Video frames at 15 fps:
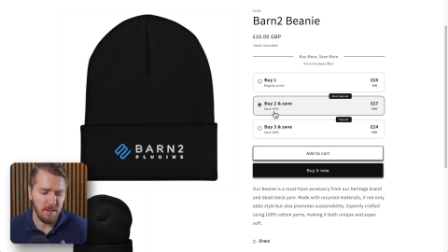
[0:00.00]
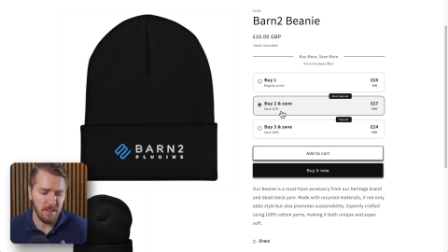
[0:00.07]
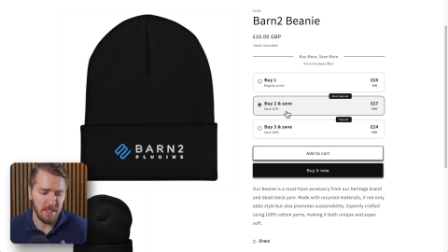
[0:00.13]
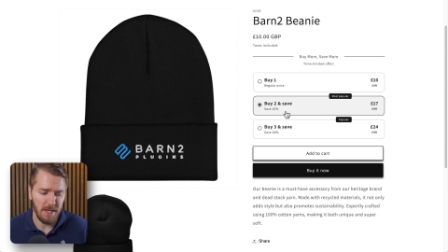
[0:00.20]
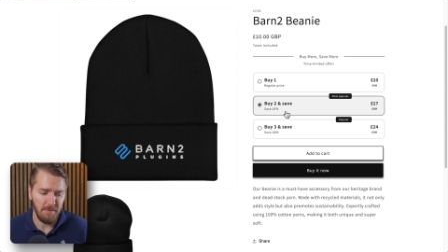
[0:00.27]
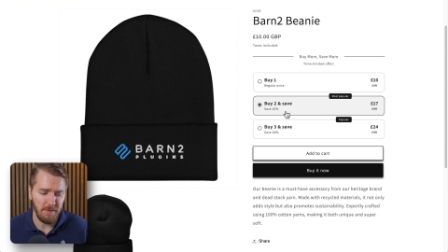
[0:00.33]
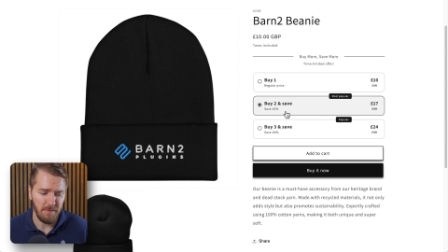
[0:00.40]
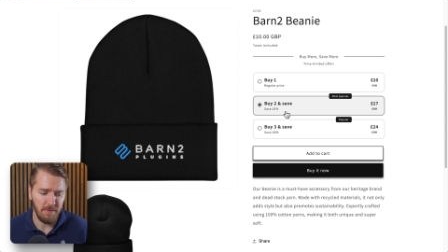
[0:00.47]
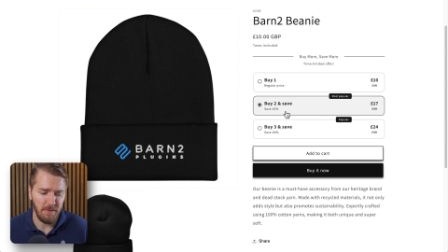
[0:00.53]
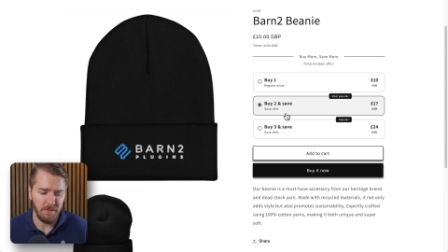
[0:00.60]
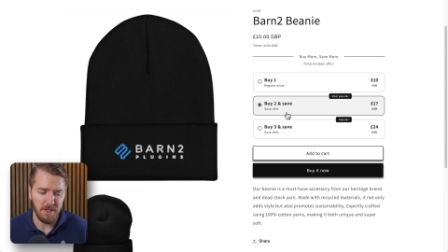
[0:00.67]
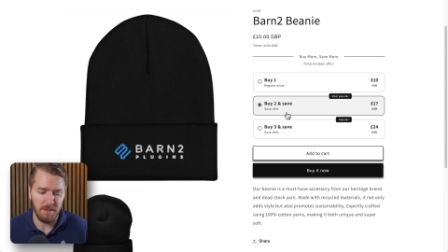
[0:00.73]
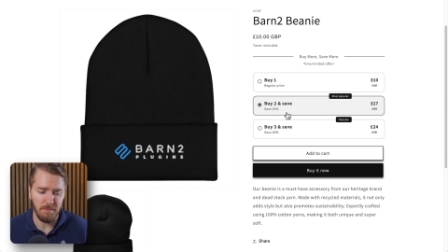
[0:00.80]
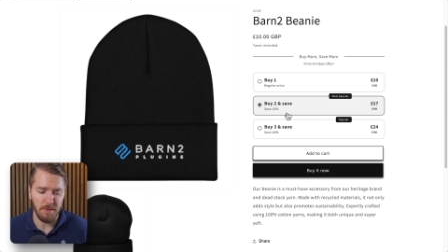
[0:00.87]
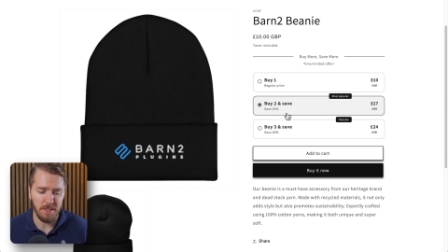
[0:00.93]
saving
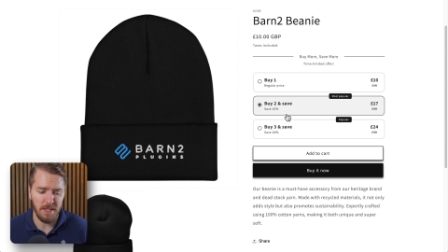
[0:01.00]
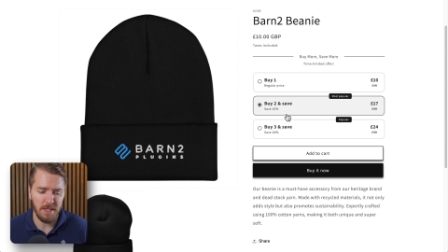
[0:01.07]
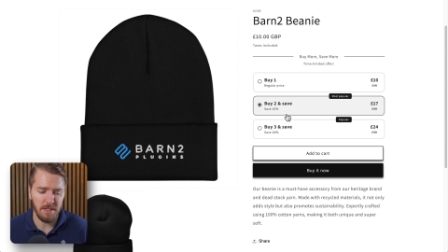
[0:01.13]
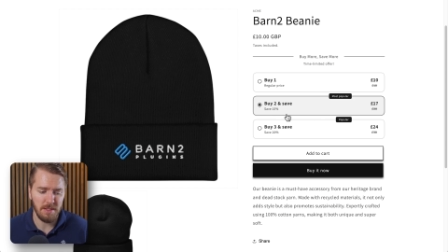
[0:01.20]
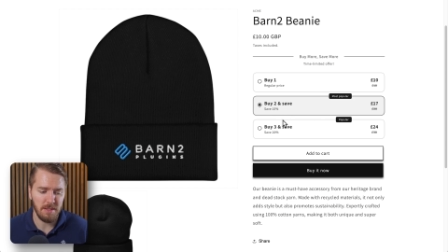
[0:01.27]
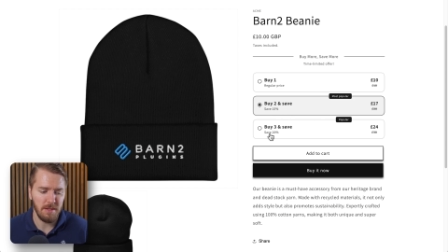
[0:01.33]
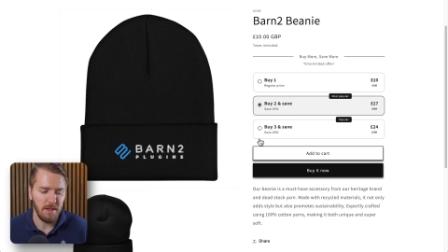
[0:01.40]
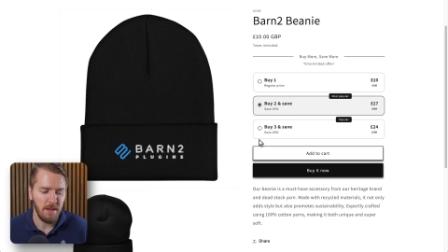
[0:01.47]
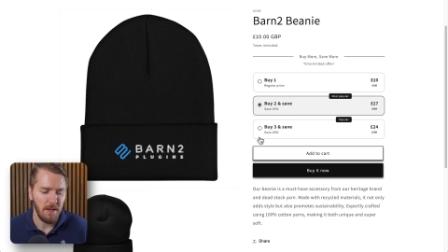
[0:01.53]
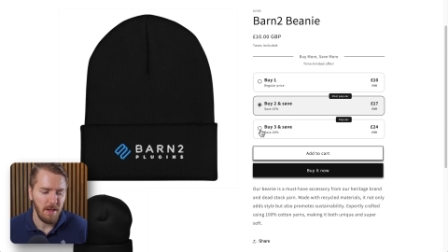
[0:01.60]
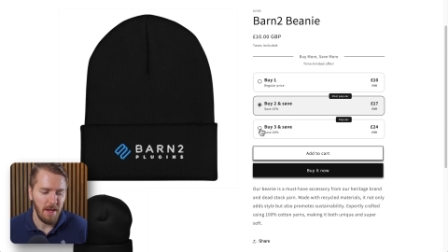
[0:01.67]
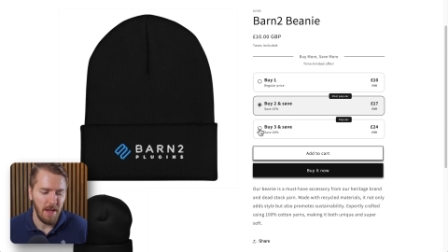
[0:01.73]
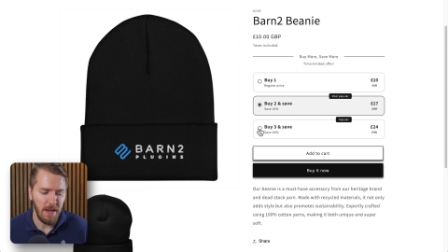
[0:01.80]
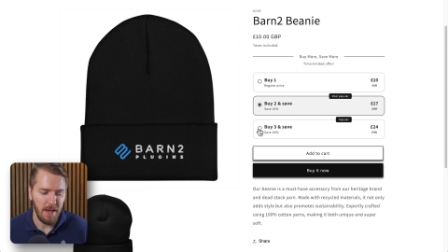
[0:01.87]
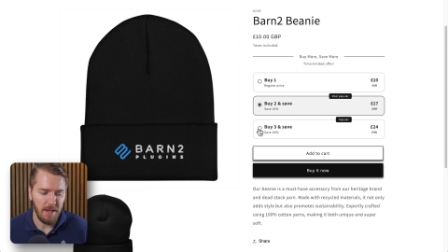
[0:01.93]
15%,
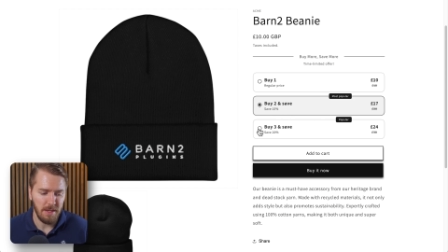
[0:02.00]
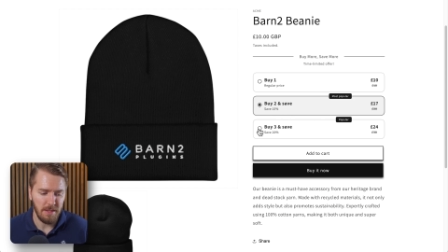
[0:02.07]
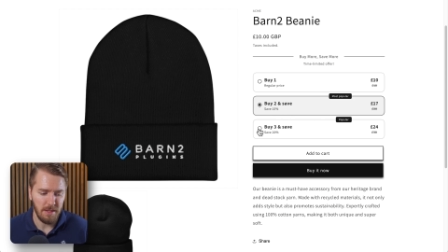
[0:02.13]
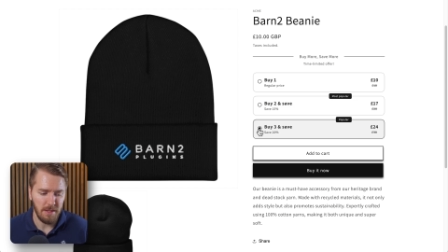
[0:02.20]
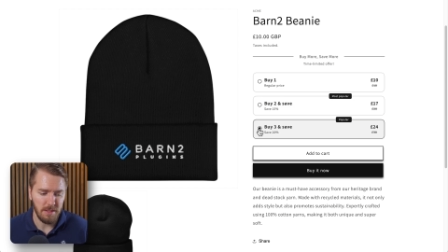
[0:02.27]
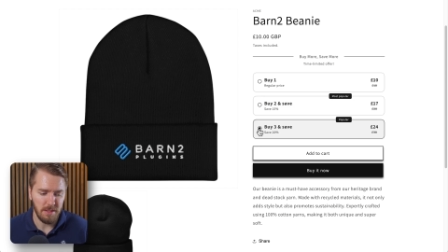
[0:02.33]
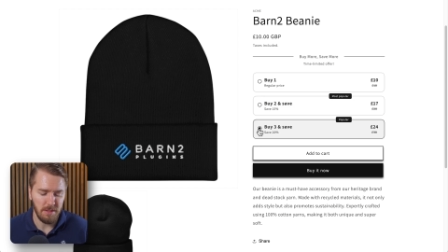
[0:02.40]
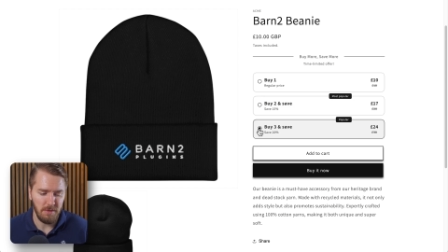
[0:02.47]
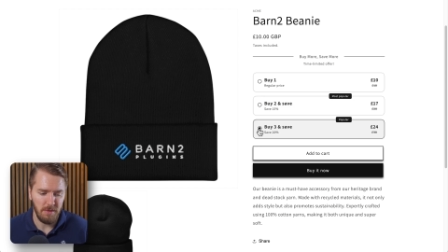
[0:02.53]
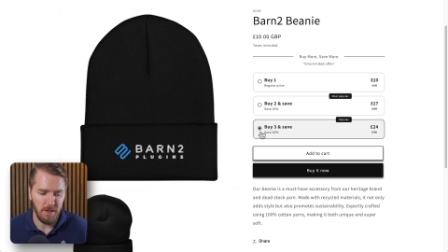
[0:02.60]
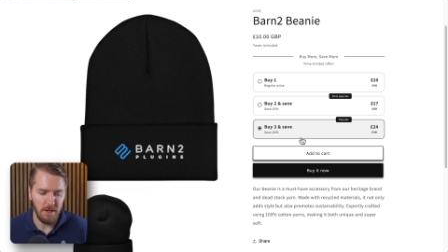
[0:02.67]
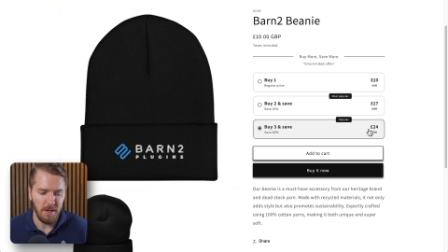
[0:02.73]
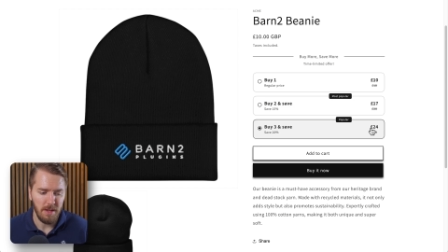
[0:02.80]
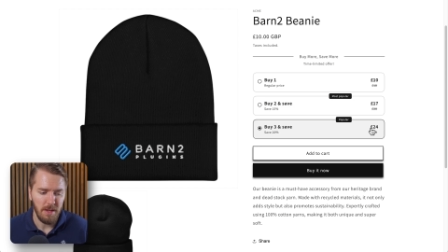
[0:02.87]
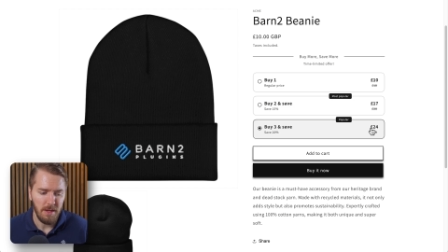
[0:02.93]
and so on.